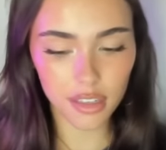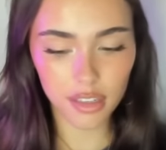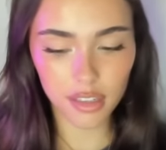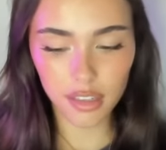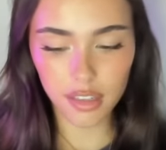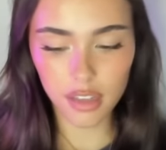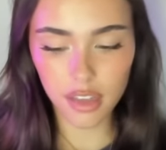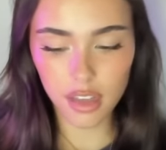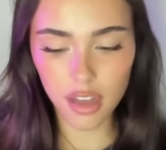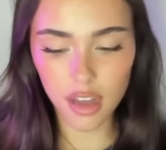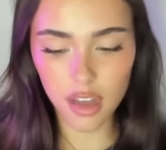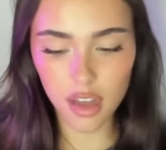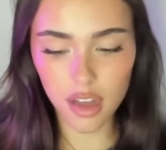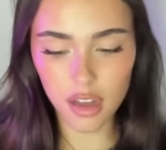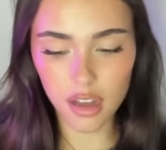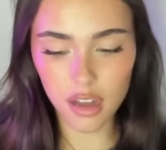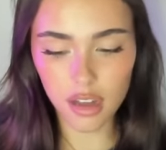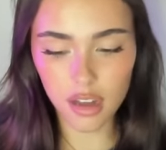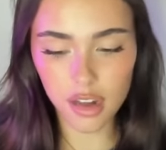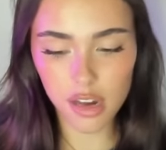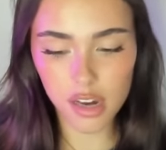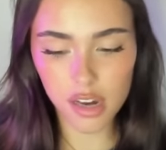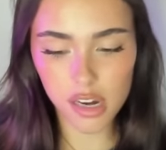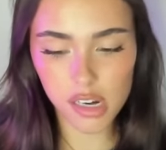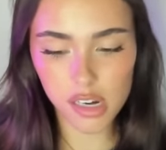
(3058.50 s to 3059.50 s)

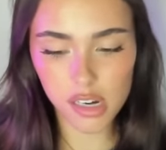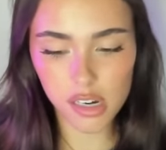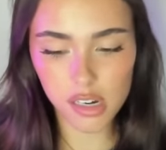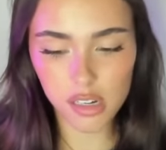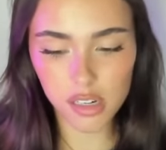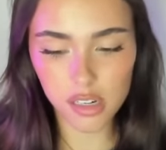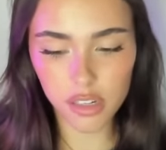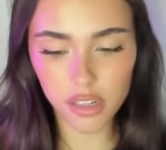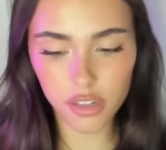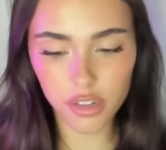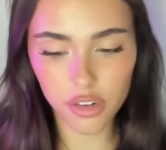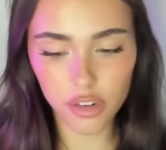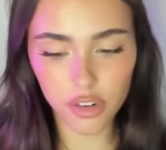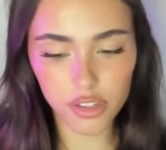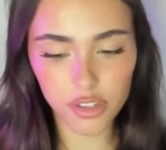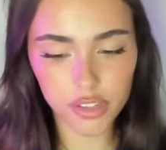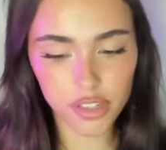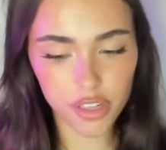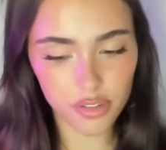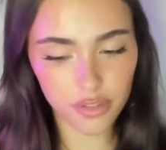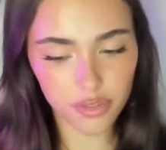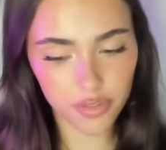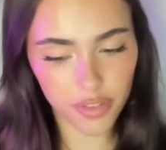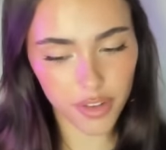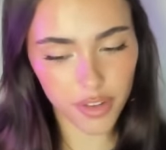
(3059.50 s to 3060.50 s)
uh, Girls
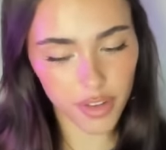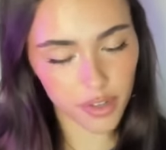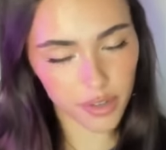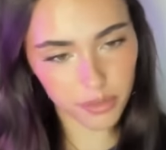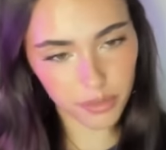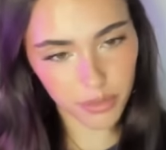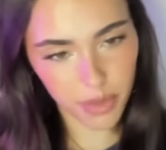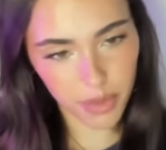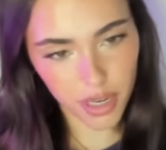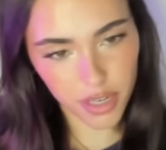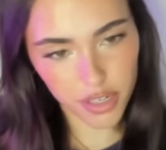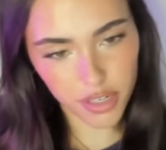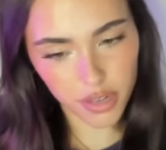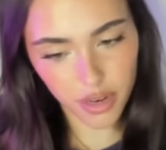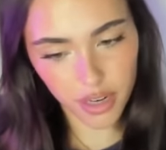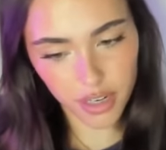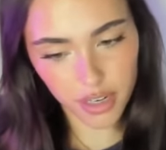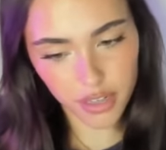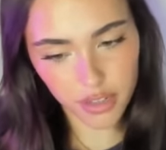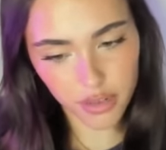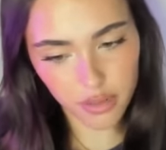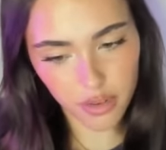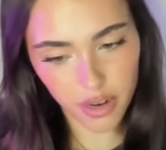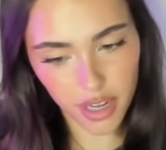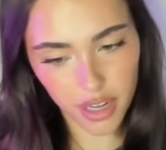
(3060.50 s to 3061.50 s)
on Film by Duran
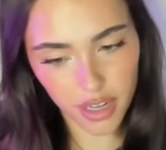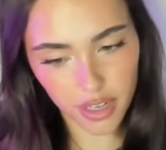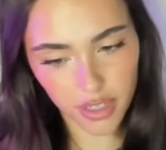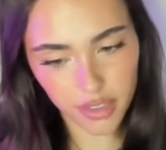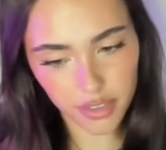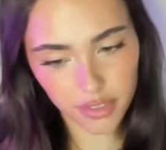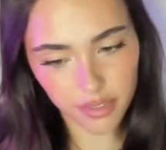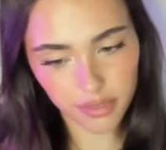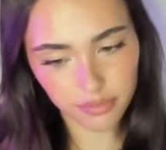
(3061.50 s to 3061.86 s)
Duran.